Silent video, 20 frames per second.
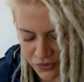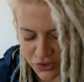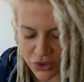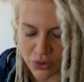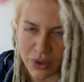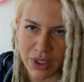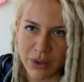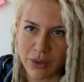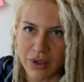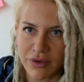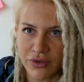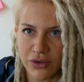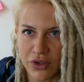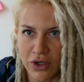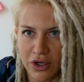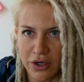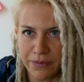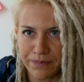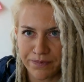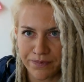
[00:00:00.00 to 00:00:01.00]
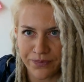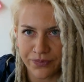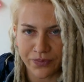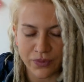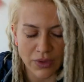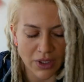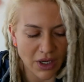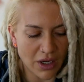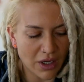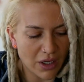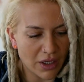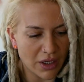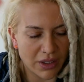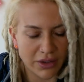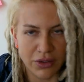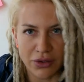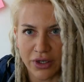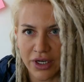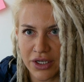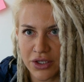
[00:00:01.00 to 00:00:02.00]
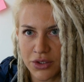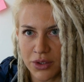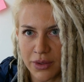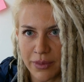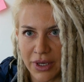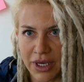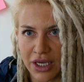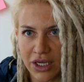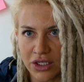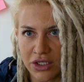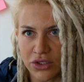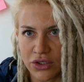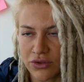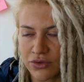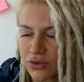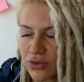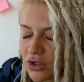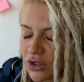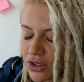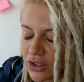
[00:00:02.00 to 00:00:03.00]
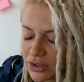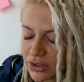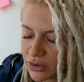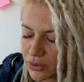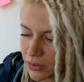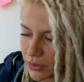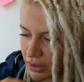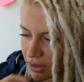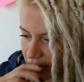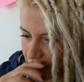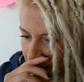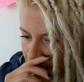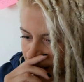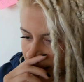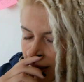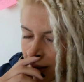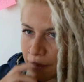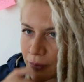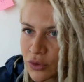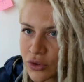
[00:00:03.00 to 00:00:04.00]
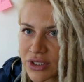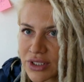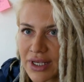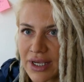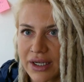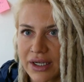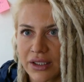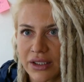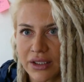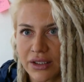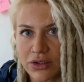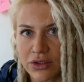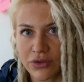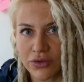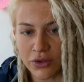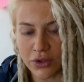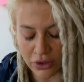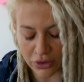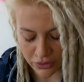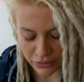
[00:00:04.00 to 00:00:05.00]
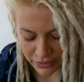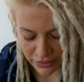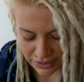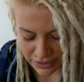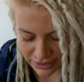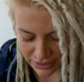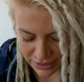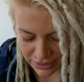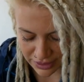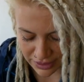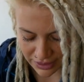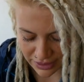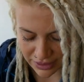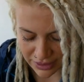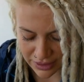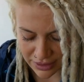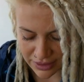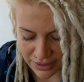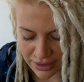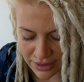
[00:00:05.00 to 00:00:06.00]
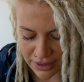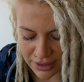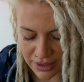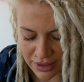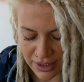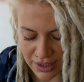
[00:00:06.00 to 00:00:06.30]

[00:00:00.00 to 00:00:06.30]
So now you've got your entry paid, you've got your motorcycle, you've got your assistance.